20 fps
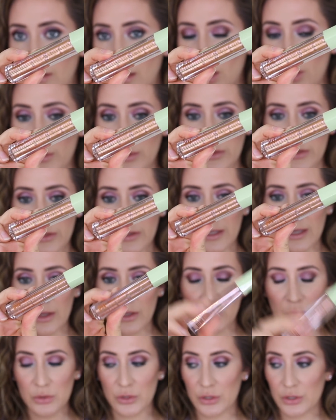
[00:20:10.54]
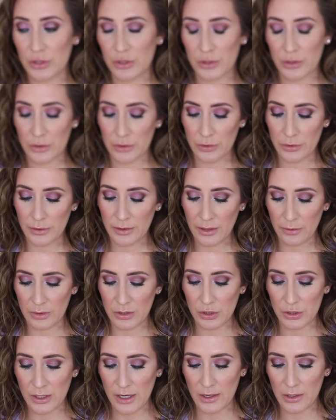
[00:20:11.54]
It almost looks like those sh
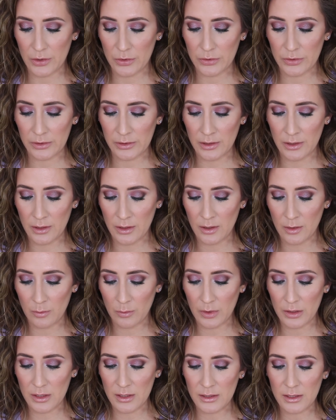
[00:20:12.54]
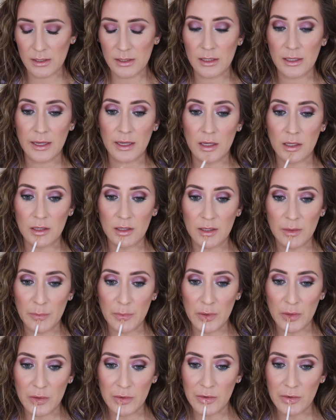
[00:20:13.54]
liquid shadows, but this is like a lip